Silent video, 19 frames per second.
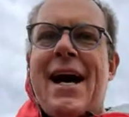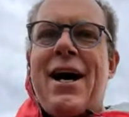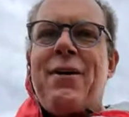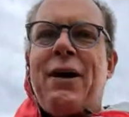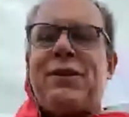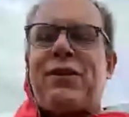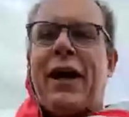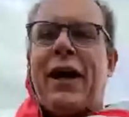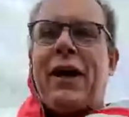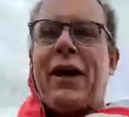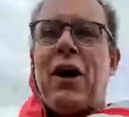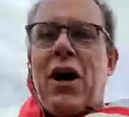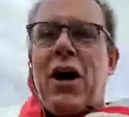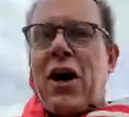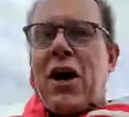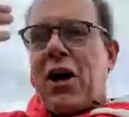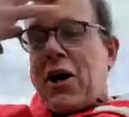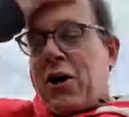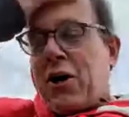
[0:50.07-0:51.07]
So it's
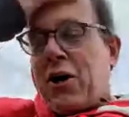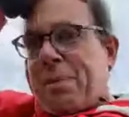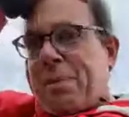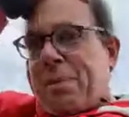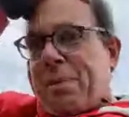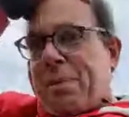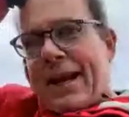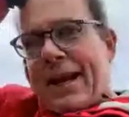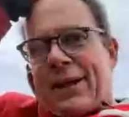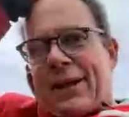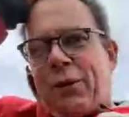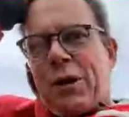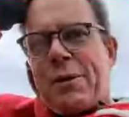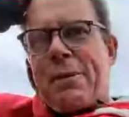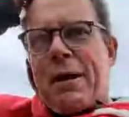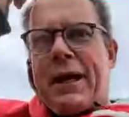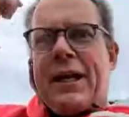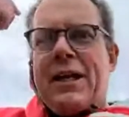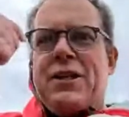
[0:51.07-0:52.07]
like, oh,
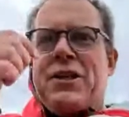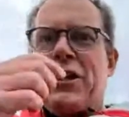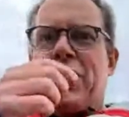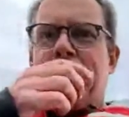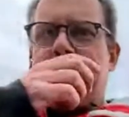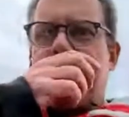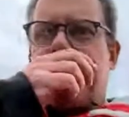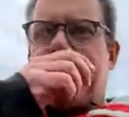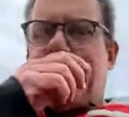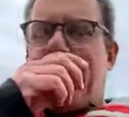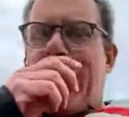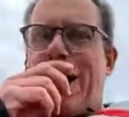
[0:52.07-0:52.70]
panic. What am I going to do?